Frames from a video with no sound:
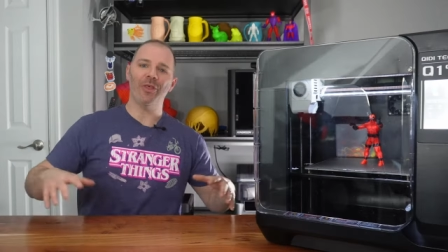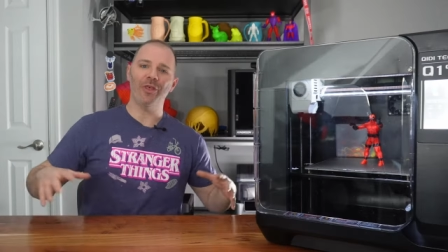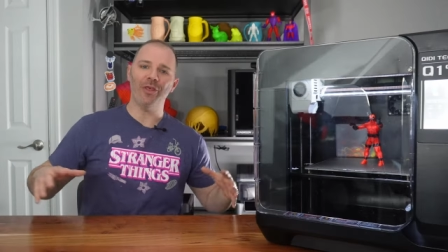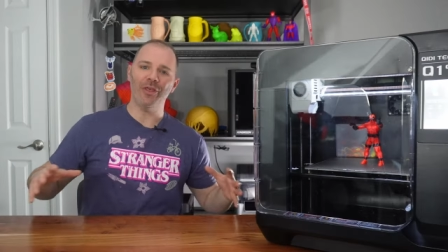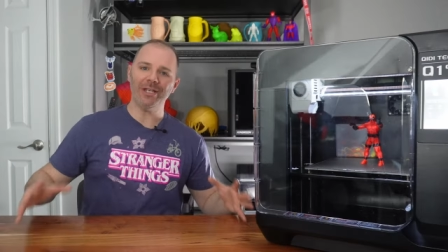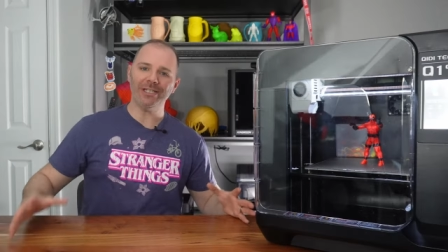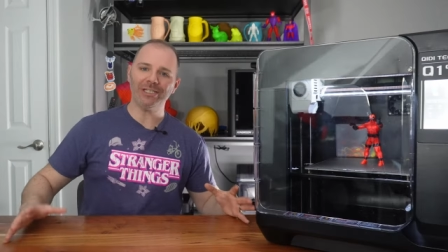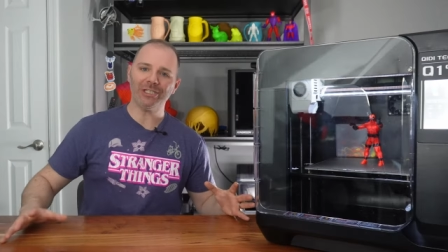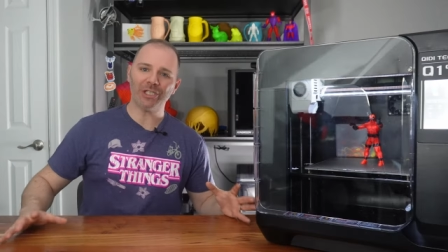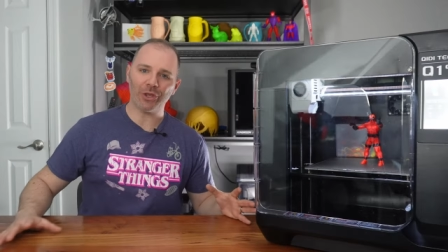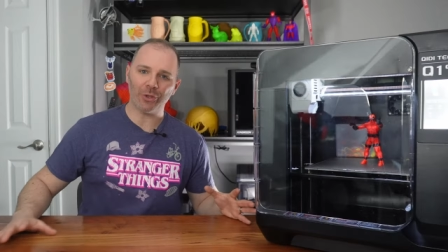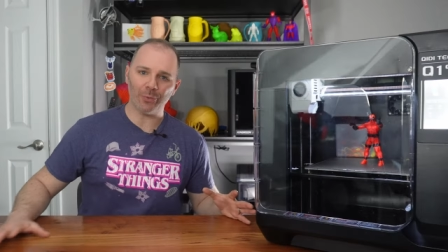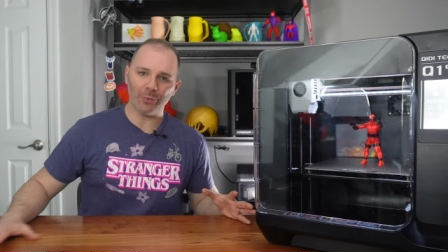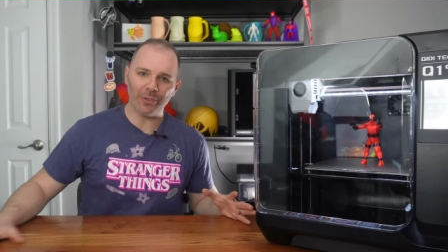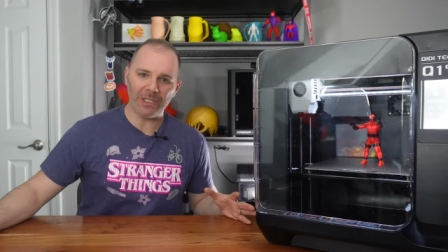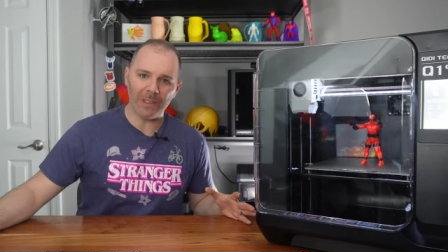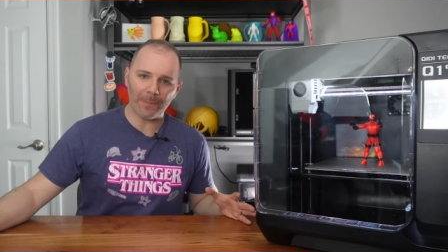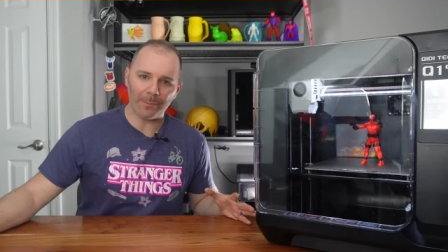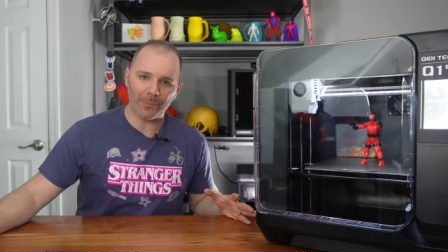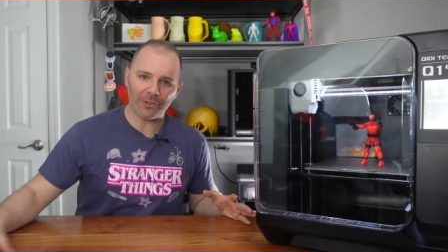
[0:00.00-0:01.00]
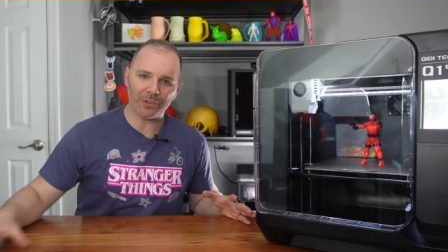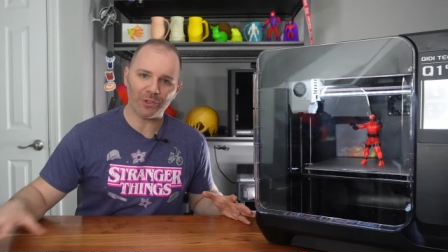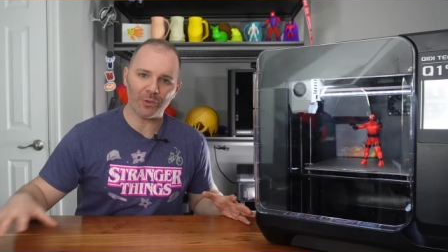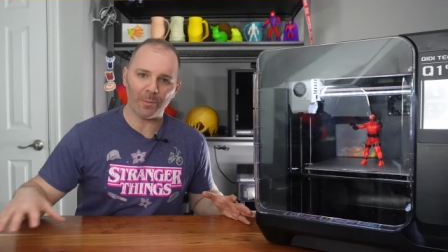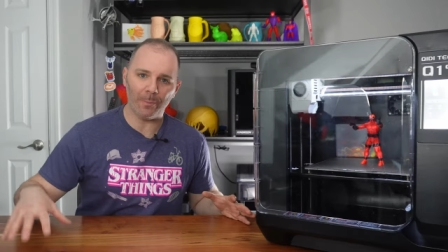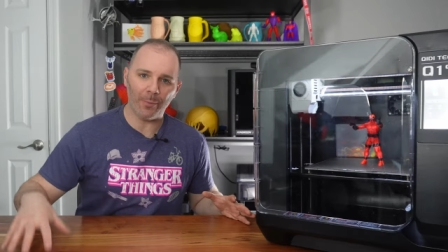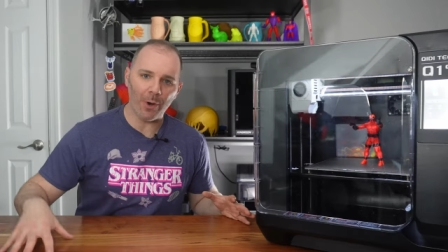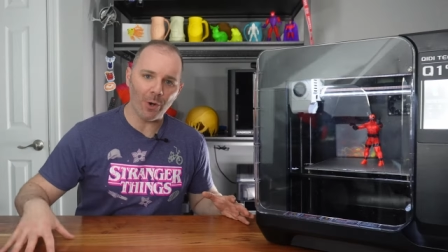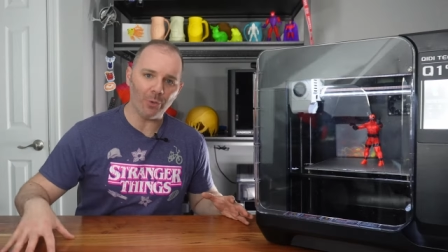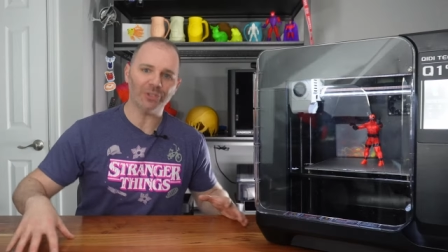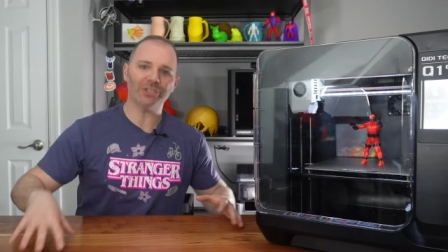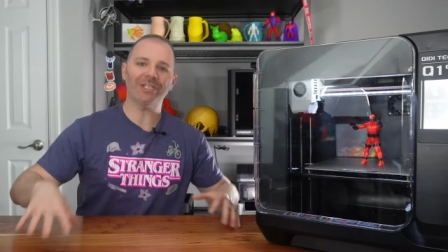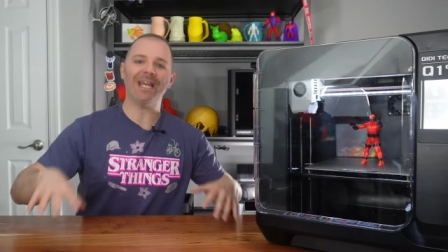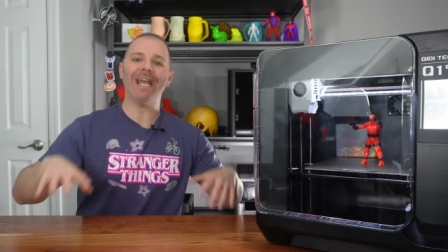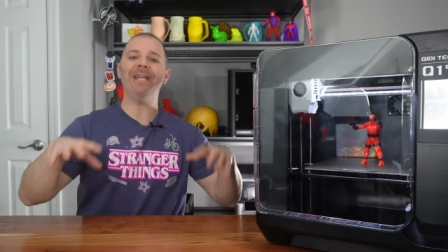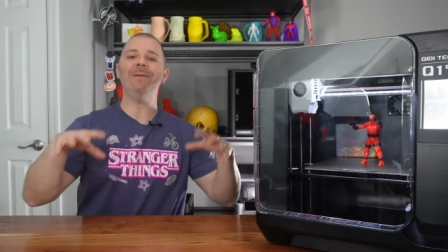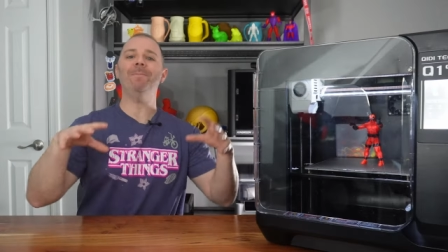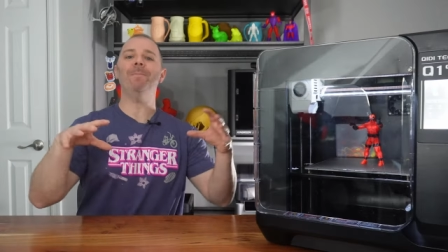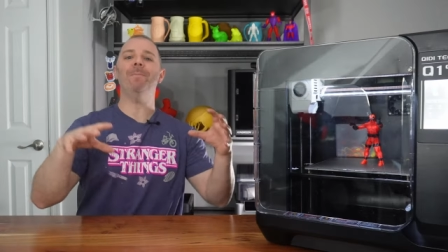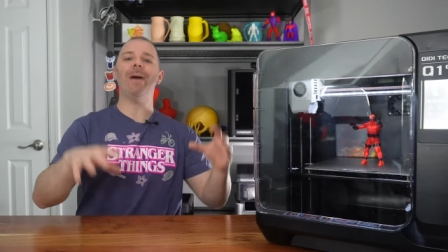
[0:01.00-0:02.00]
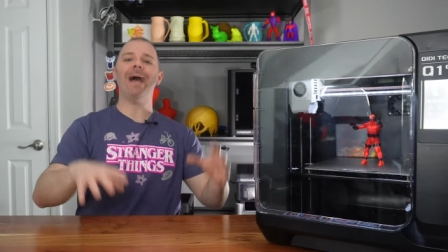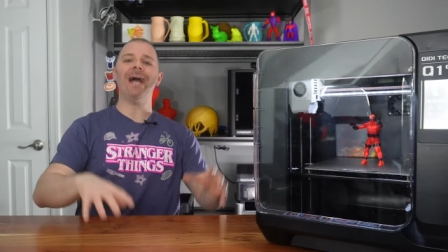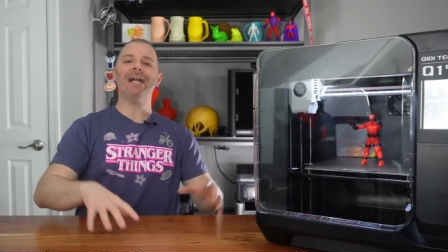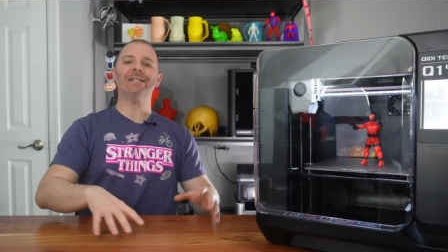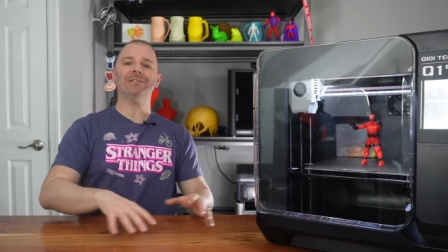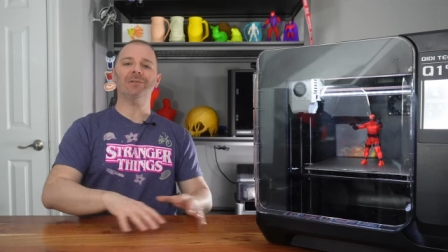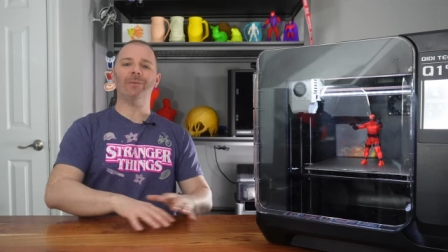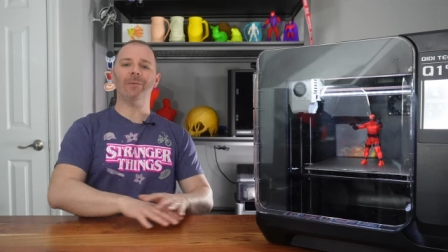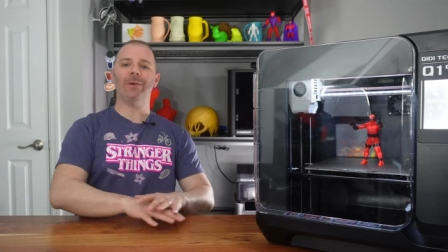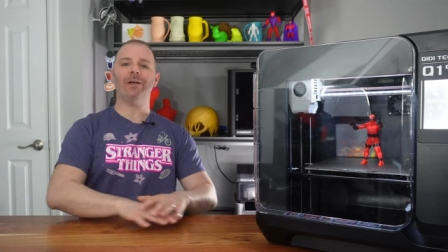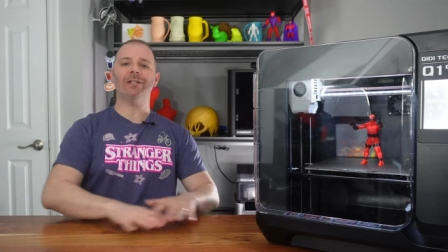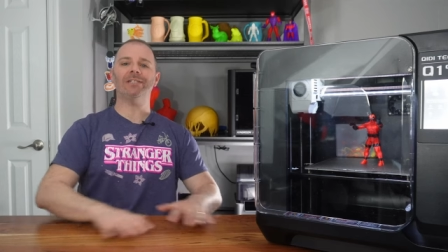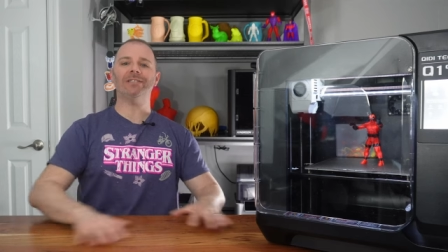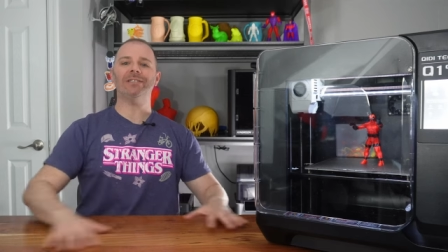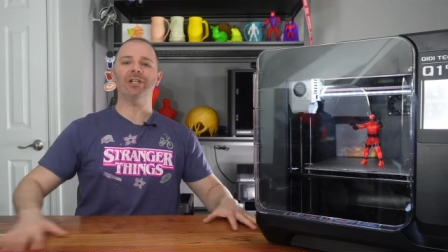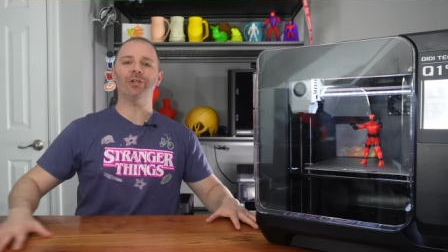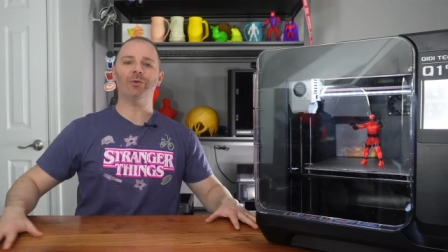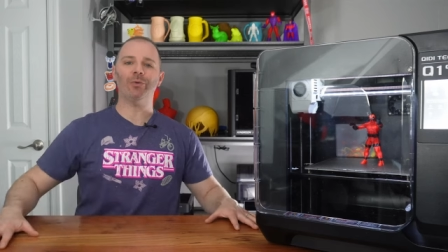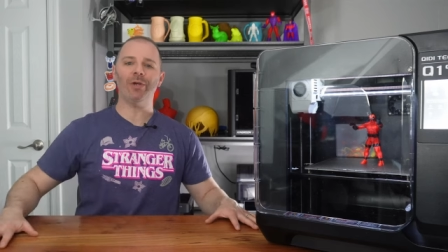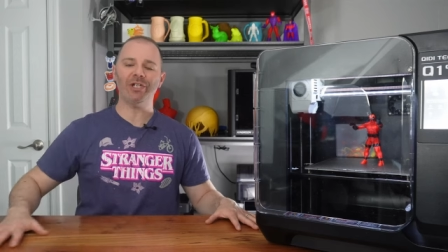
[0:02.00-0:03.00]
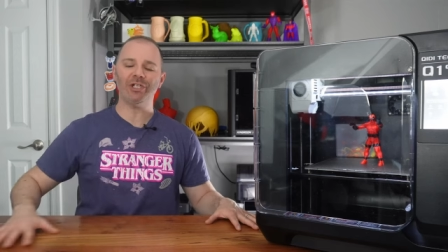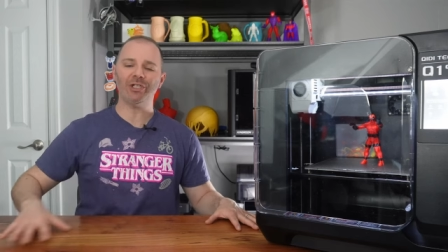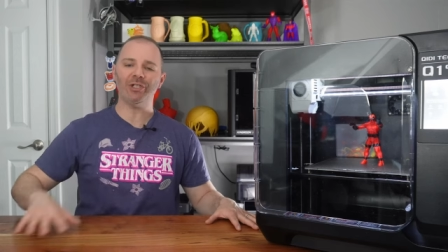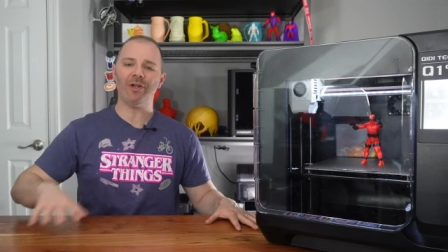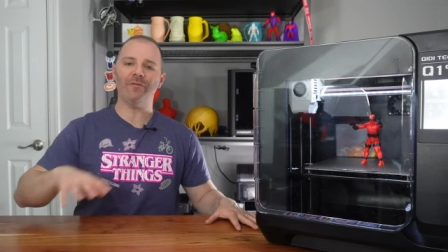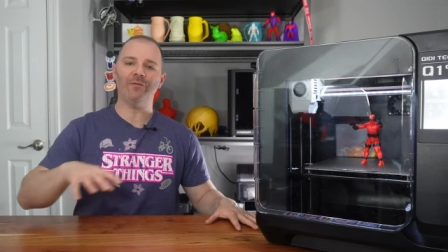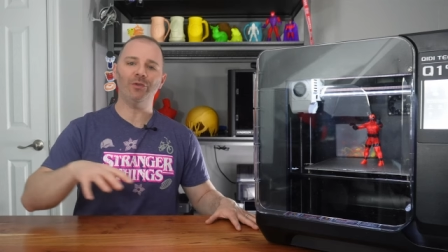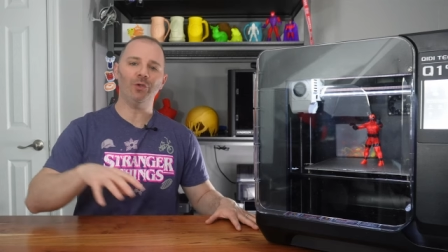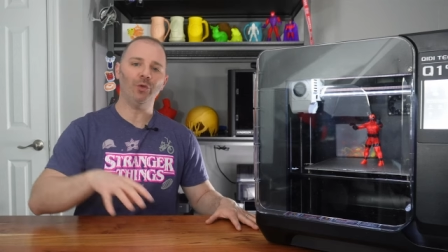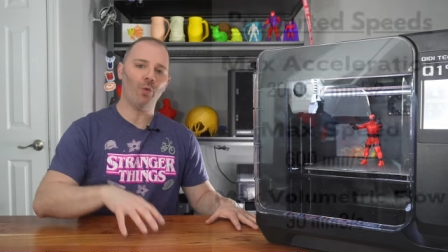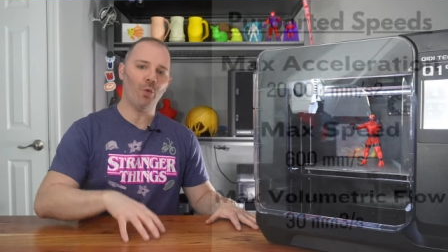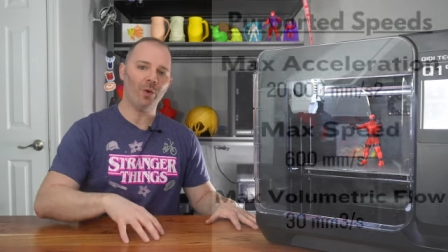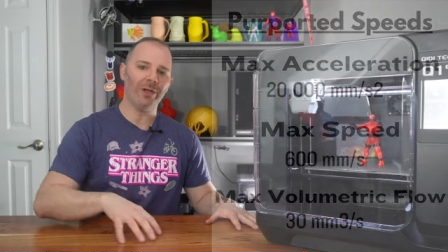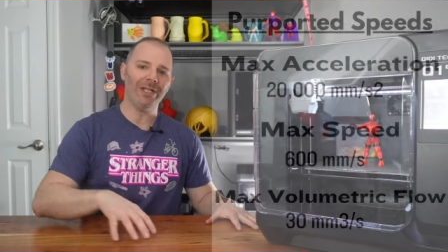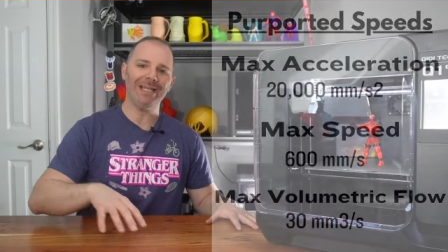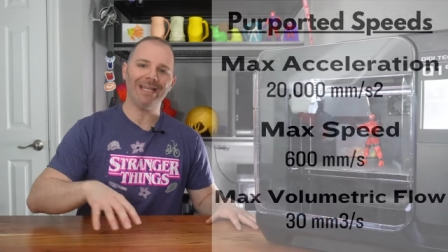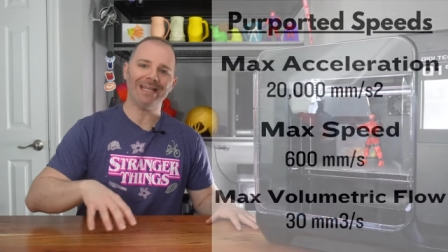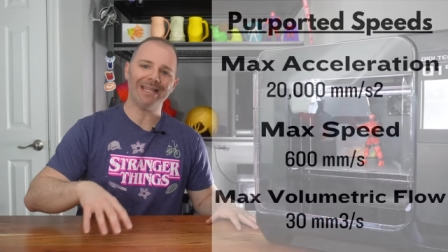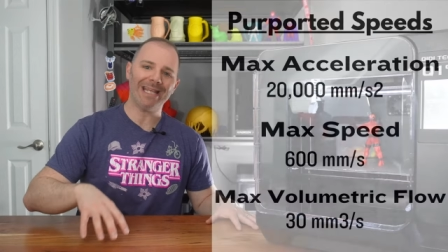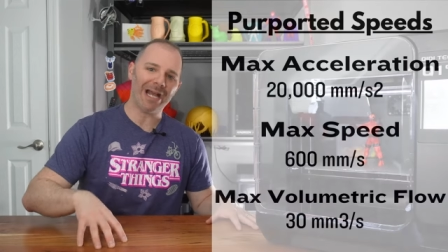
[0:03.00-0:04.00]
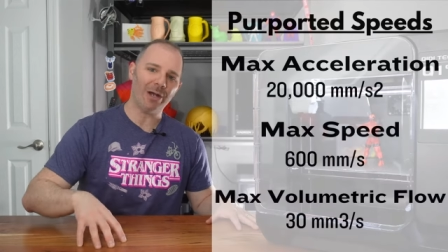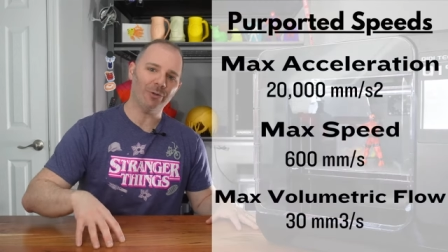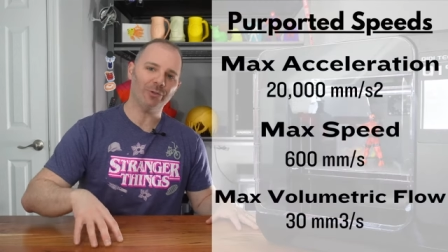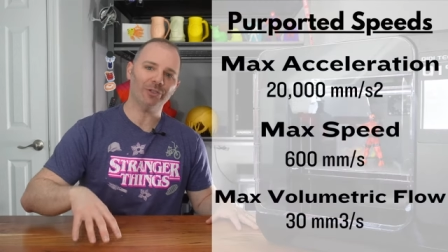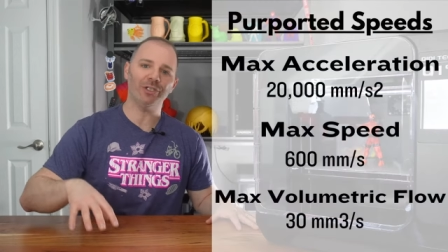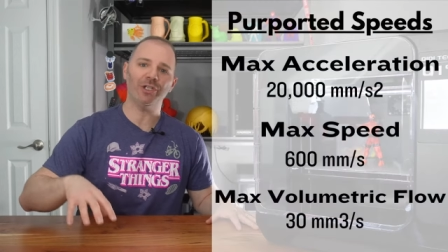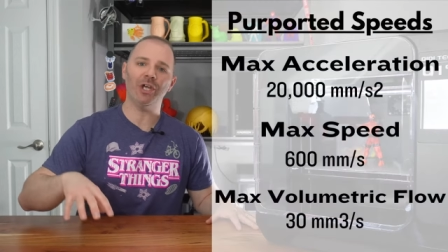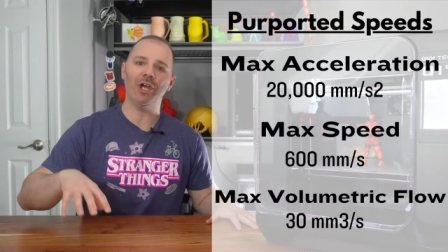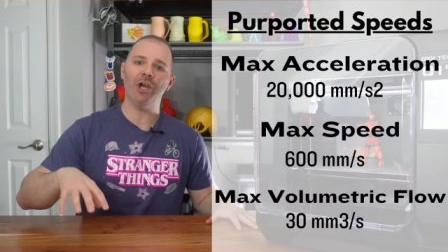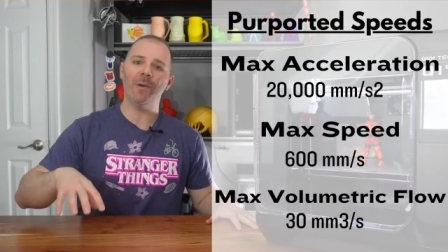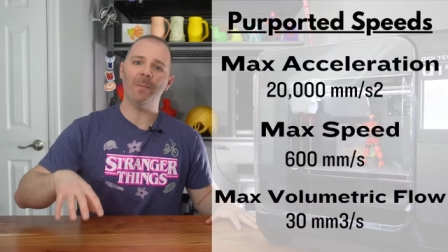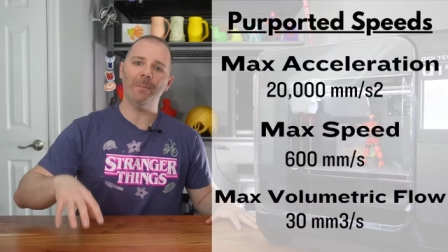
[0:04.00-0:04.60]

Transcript: This 3D printer boasts a maximum acceleration of 20,000